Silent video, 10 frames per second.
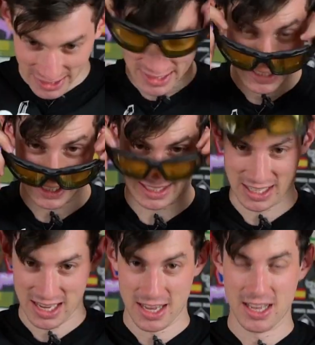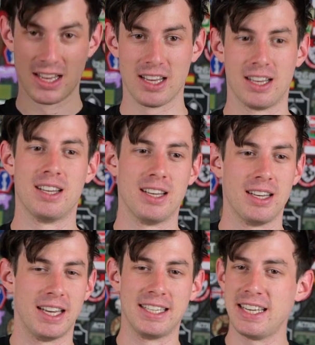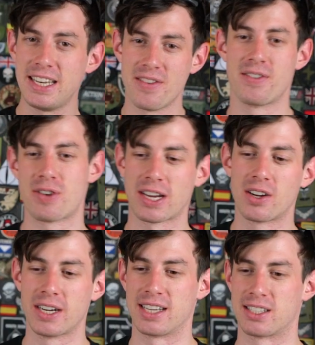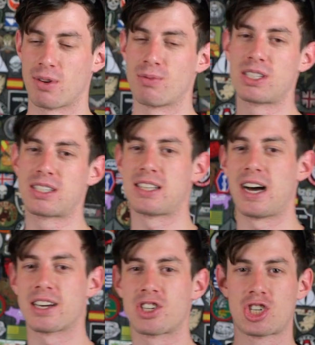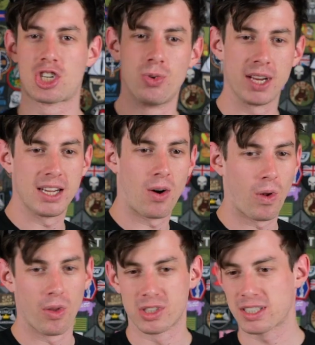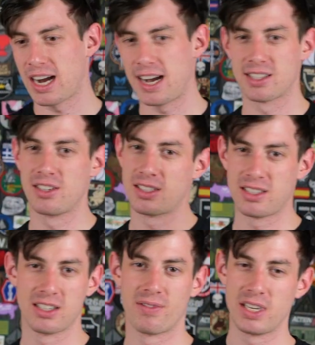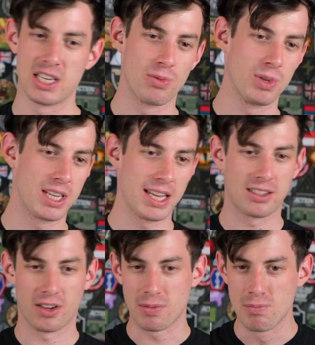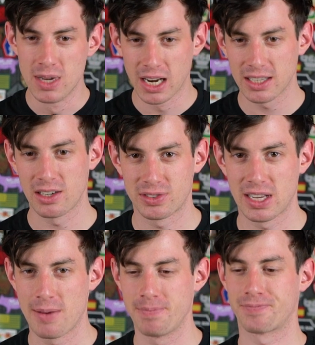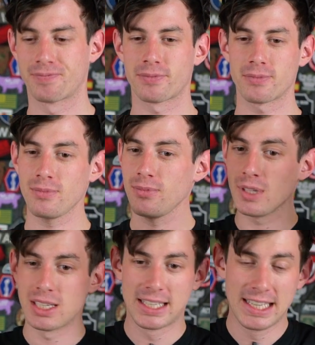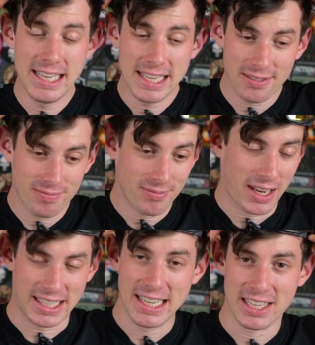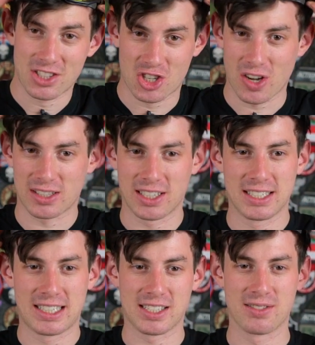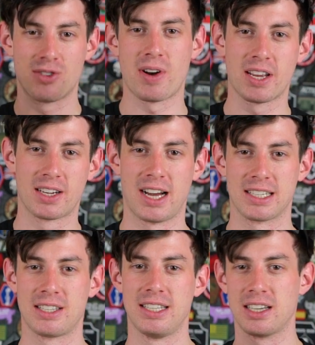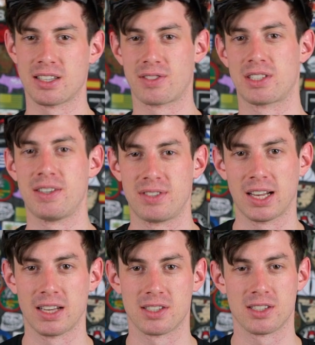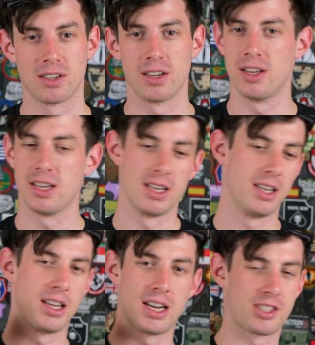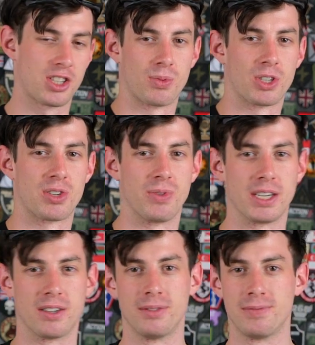like this. And he didn't even recognize it. When we started shooting all those guys, and you can see in the video we take down a million of them, he gets shot and he doesn't even recognize he doesn't have the safety glasses on. Let's just watch the video.